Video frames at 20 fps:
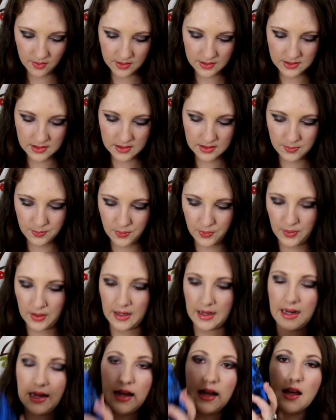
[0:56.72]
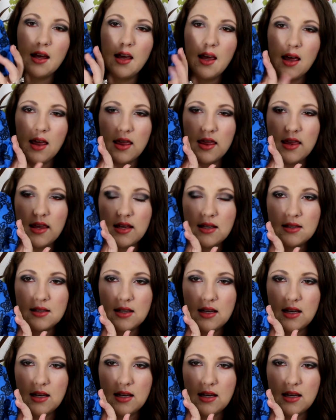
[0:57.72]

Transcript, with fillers: This is pretty. This